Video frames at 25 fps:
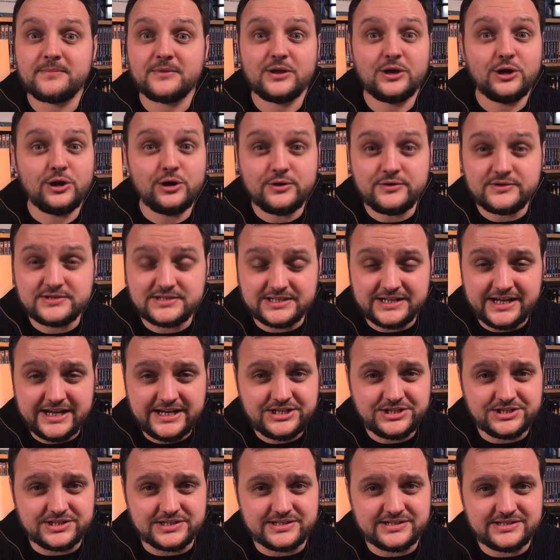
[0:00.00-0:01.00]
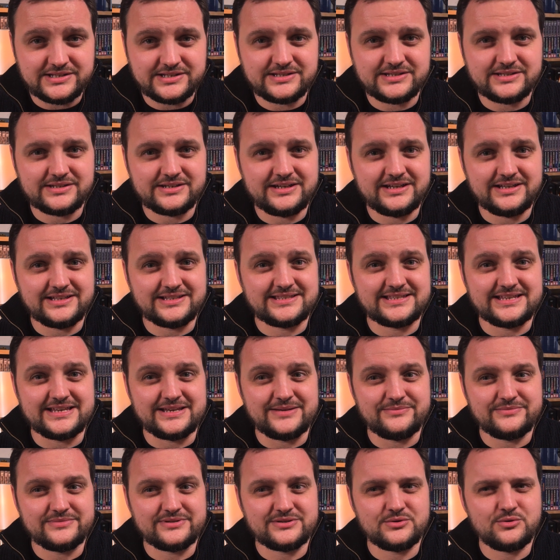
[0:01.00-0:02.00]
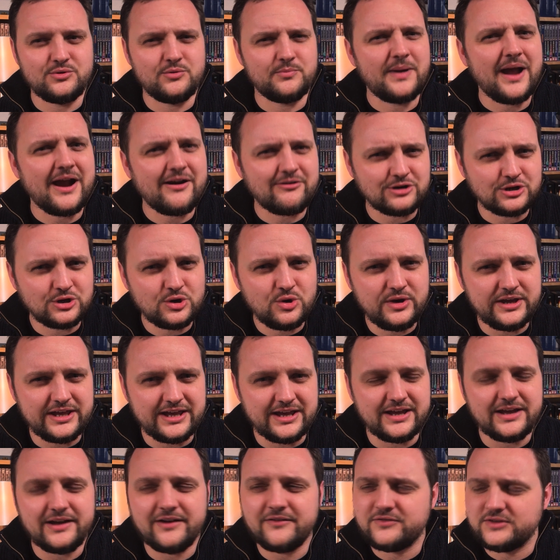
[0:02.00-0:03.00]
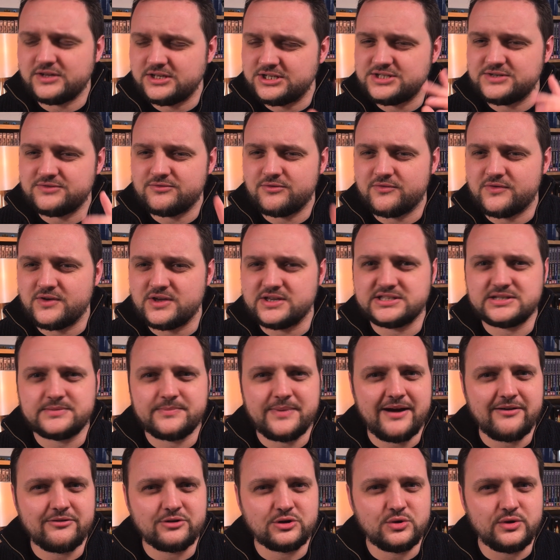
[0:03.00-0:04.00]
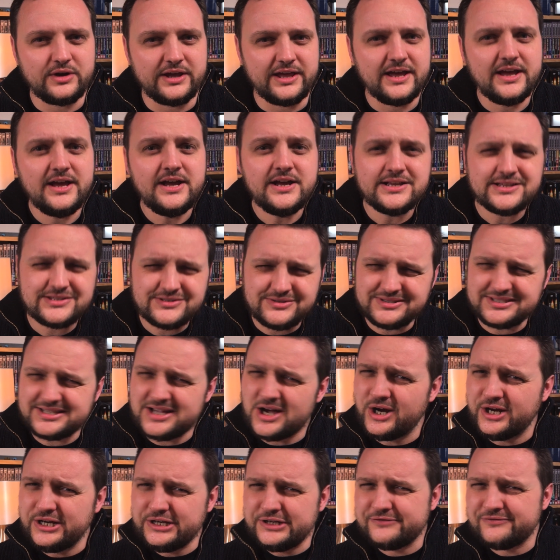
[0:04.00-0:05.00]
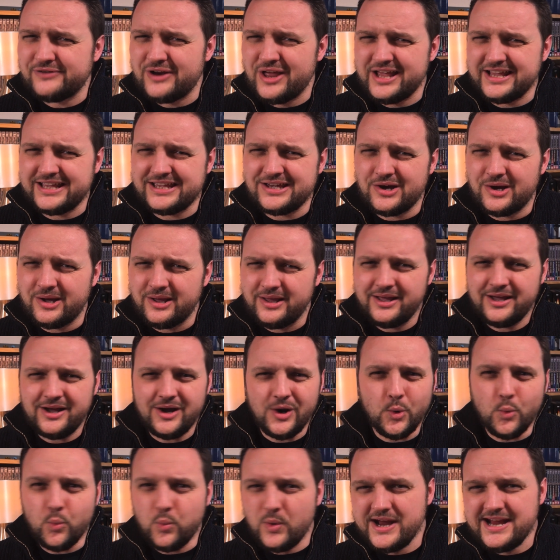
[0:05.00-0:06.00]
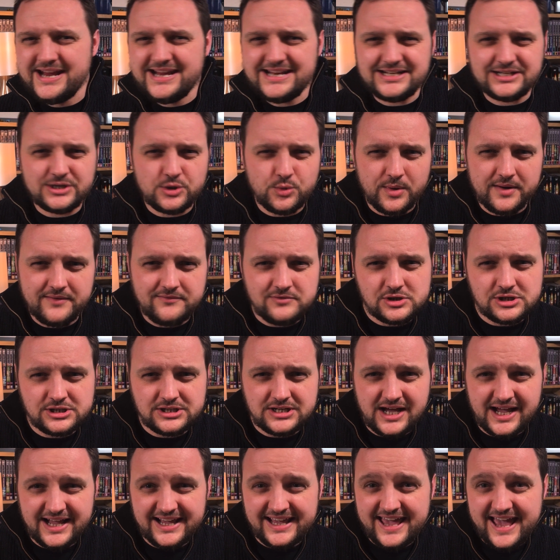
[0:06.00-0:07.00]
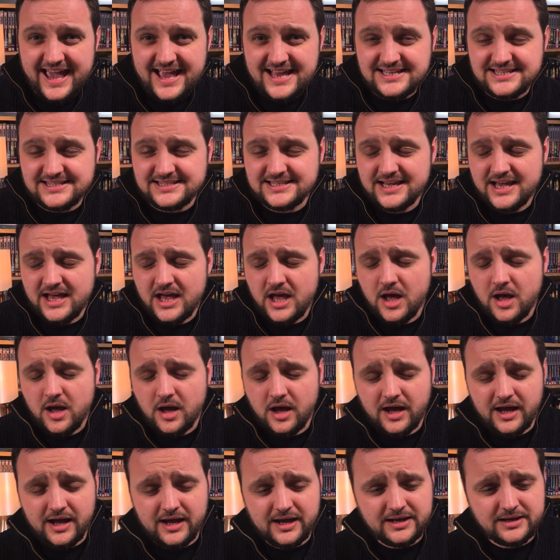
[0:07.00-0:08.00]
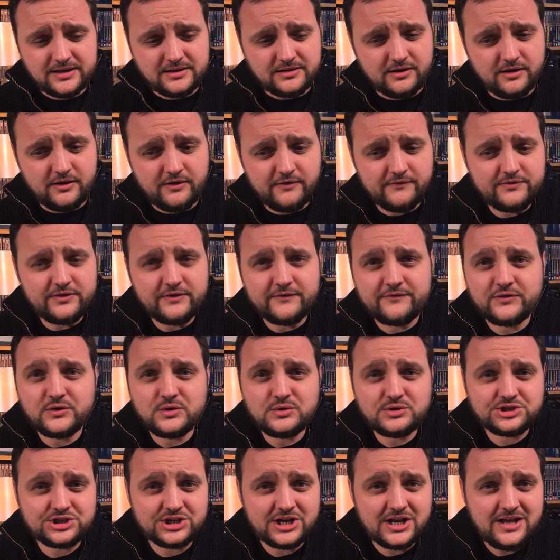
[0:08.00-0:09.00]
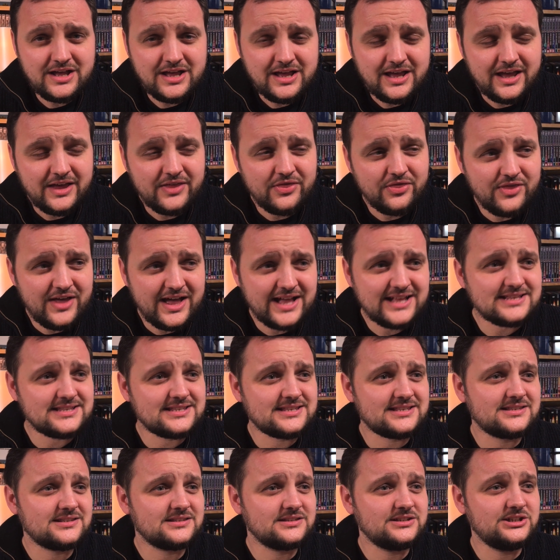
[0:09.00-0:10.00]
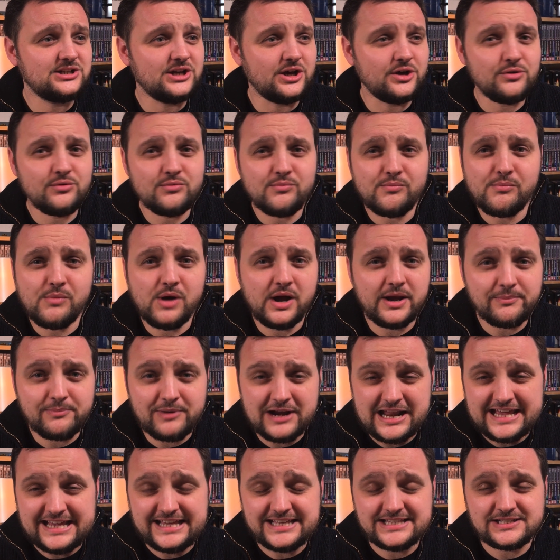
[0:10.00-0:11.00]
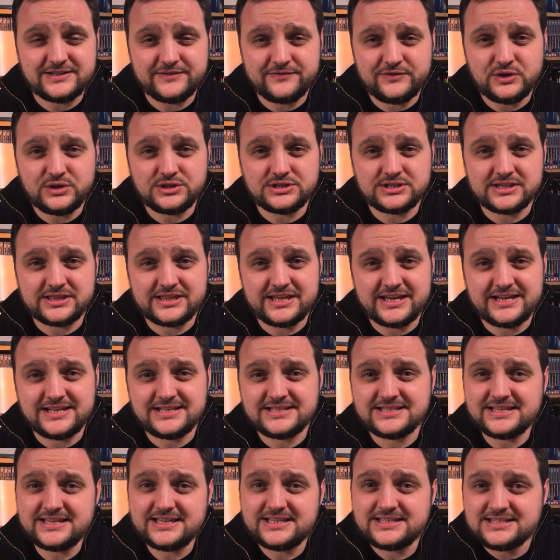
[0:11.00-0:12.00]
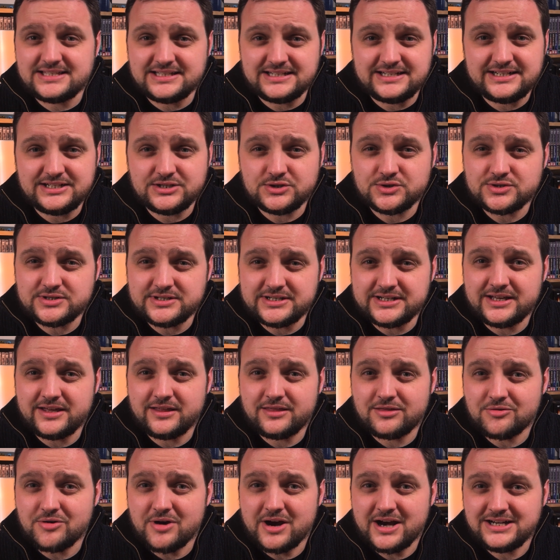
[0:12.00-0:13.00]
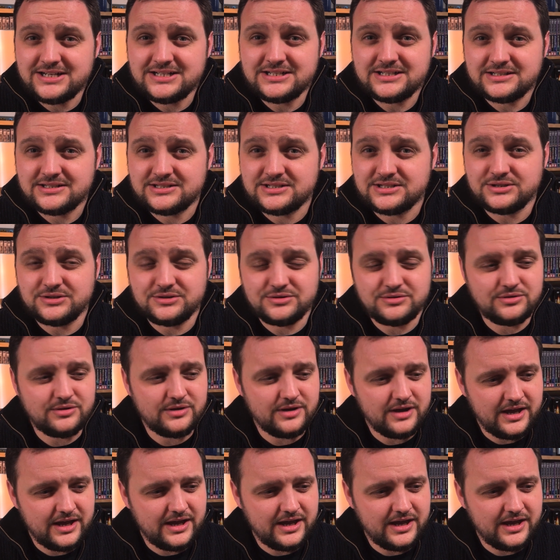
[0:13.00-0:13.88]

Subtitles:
hallucinations, it seems, or paranoia. I think she refers to paranoia. So it's kind of like a weed equivalent, I guess, of the future. That's, you know, might play into future things. It's an interesting thread to